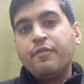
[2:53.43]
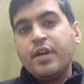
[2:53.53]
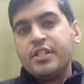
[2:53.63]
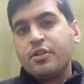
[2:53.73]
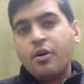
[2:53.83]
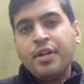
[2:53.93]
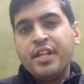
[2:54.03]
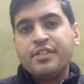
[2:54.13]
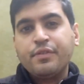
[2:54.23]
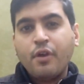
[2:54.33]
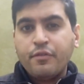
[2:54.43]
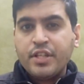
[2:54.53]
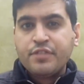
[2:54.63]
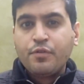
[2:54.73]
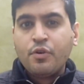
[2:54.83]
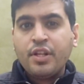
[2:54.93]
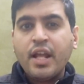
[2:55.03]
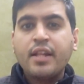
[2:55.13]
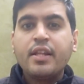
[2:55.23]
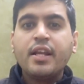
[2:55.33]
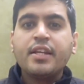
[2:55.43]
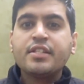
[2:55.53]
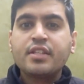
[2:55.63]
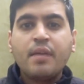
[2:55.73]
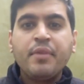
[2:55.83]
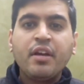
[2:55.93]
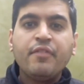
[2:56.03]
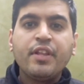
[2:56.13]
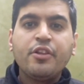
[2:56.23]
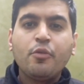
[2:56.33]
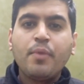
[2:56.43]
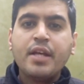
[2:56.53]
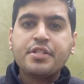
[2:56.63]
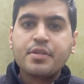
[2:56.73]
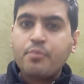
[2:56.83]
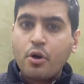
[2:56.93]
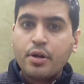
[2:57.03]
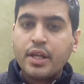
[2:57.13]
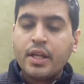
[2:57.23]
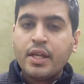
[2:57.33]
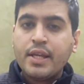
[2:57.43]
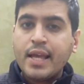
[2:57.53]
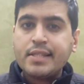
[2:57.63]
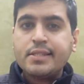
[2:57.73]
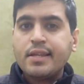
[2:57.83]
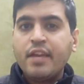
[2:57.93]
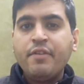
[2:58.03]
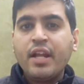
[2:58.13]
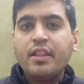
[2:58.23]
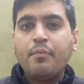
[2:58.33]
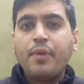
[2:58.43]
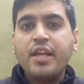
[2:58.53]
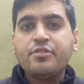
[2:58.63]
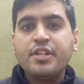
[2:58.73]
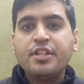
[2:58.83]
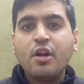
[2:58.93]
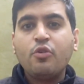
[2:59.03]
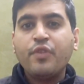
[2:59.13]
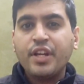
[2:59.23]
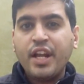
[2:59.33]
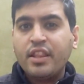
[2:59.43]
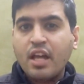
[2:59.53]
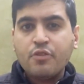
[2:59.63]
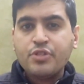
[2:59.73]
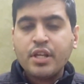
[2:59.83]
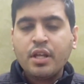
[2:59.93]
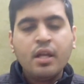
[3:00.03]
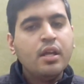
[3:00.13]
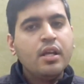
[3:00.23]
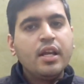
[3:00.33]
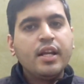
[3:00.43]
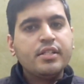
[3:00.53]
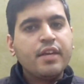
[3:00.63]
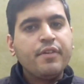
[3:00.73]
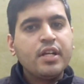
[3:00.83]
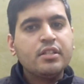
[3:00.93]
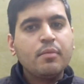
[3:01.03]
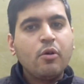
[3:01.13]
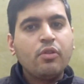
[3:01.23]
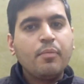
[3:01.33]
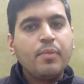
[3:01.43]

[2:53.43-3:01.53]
First con is of this phone that it is coming up with your plastic body. Yes, even at the price range around 28,000, it's giving us about